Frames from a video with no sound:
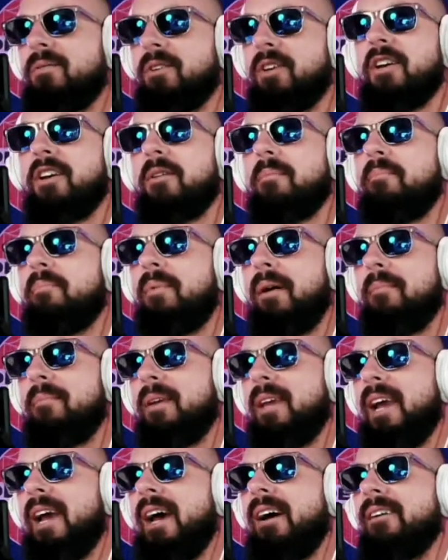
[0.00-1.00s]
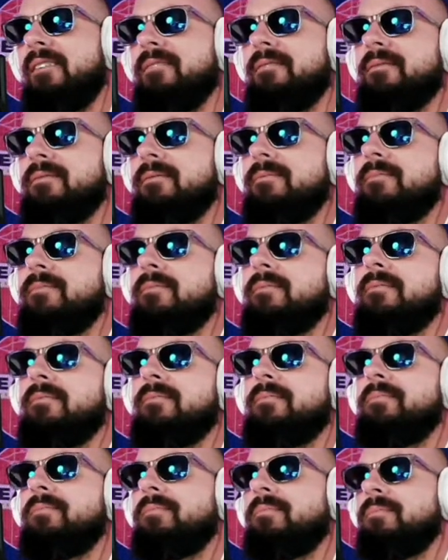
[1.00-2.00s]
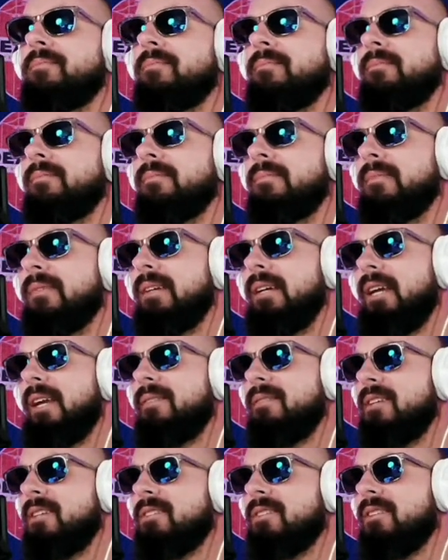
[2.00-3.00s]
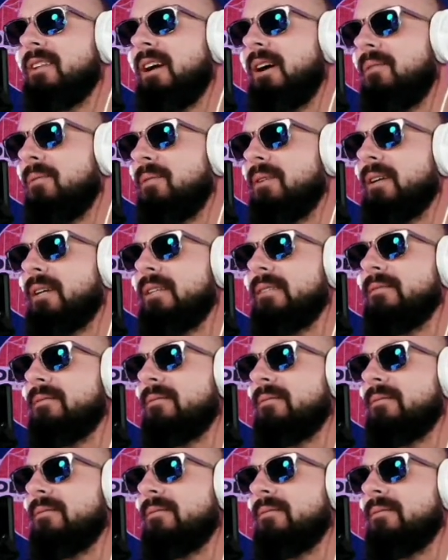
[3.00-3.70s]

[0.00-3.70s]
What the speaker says: This is really gonna bum me out if this is not